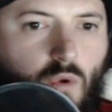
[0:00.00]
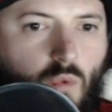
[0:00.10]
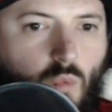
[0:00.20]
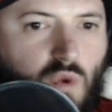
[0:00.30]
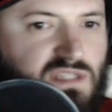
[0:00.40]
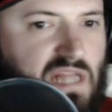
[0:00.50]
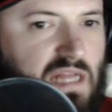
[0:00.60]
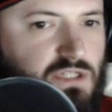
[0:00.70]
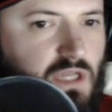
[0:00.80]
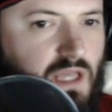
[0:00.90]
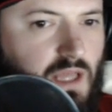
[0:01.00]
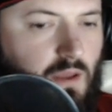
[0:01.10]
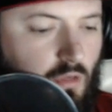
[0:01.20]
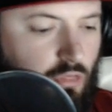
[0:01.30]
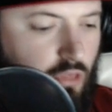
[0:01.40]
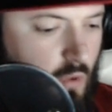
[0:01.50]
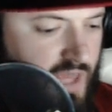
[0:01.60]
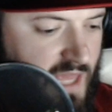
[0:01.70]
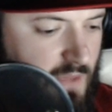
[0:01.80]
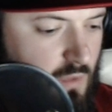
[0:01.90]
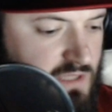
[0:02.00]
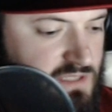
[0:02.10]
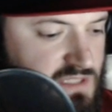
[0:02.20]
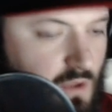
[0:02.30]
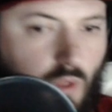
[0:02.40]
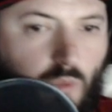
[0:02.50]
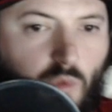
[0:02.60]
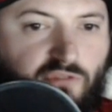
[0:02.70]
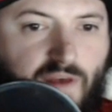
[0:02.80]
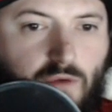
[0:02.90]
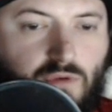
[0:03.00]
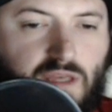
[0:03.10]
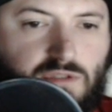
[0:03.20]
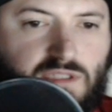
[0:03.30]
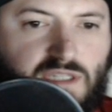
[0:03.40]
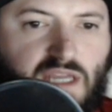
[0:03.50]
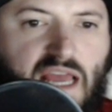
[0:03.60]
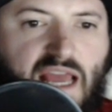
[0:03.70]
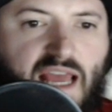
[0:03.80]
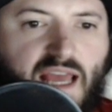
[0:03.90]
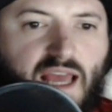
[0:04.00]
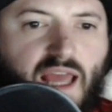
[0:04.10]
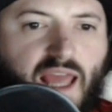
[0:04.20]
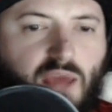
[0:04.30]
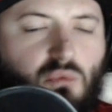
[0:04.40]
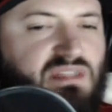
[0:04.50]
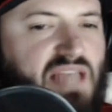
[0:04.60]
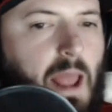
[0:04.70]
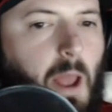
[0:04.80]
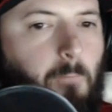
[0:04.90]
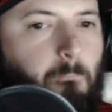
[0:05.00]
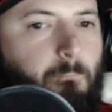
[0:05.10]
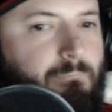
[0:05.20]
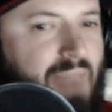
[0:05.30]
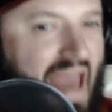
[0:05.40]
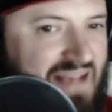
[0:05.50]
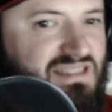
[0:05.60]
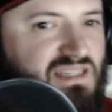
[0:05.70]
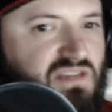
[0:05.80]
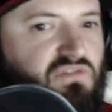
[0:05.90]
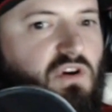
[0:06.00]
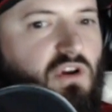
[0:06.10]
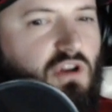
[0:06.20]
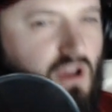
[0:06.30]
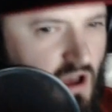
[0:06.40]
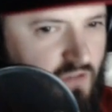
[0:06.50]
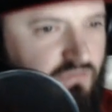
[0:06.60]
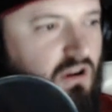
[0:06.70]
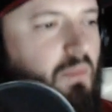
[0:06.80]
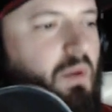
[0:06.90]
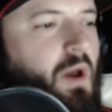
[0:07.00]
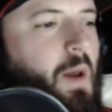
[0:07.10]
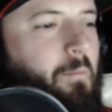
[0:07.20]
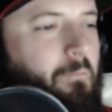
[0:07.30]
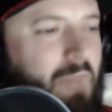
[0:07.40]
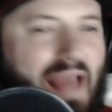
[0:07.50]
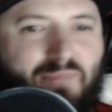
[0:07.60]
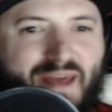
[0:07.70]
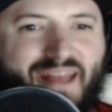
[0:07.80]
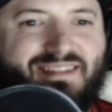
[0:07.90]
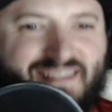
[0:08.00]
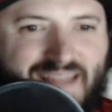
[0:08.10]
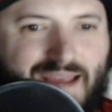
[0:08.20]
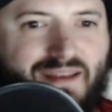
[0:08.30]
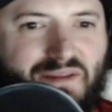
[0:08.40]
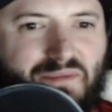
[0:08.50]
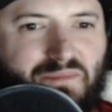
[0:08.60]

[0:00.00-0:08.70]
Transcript: was not, though he was the only one found guilty, it was a massive cover-up by Penn State.